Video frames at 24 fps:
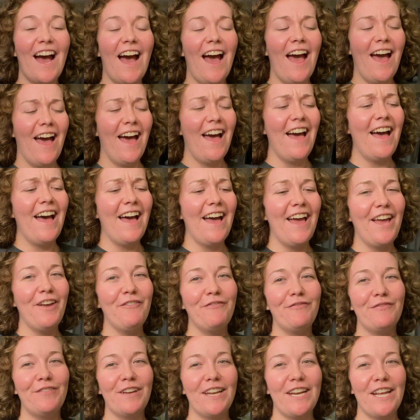I
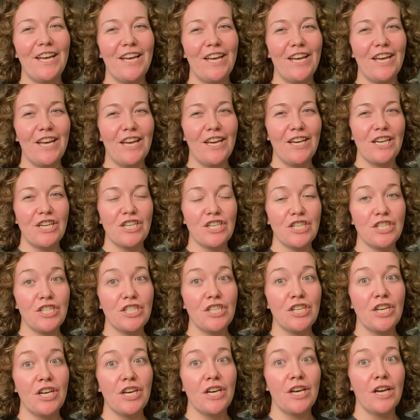
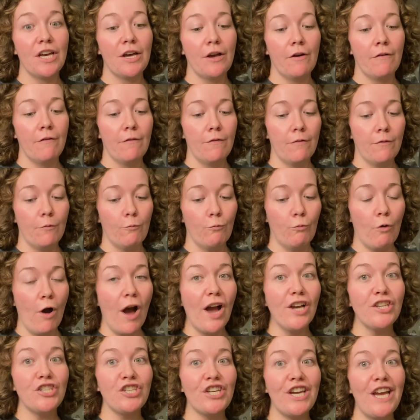finished
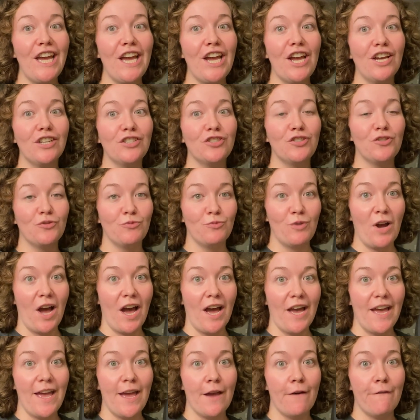washing,
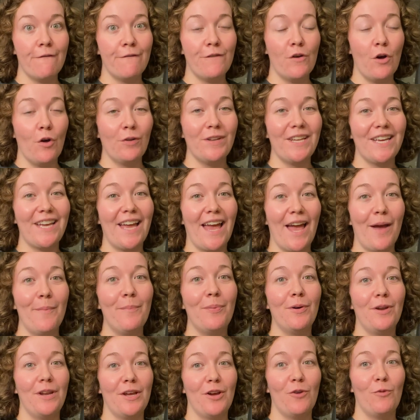drying, folding, and
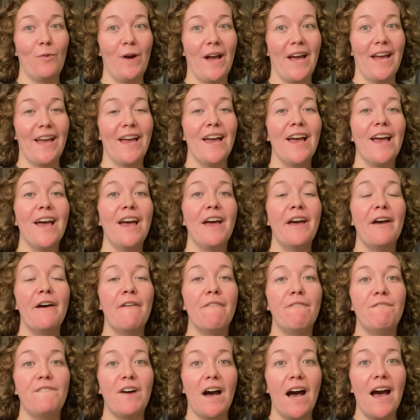putting away
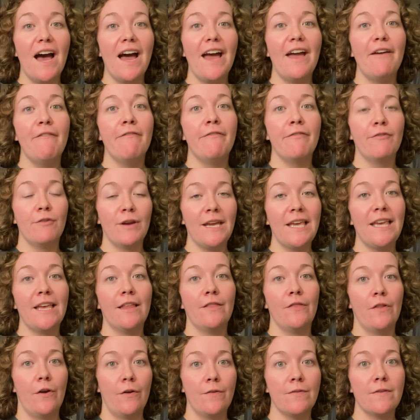five
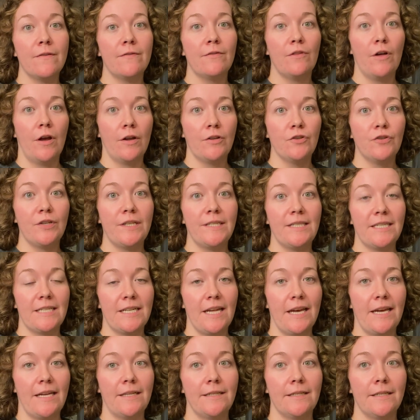freaking loads of laundry
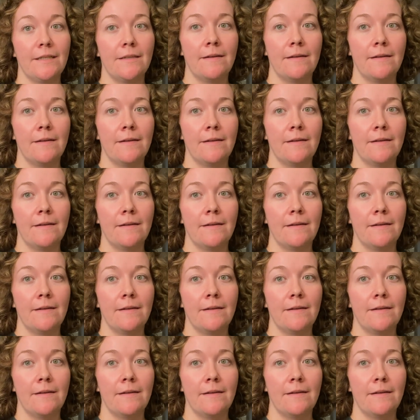tonight.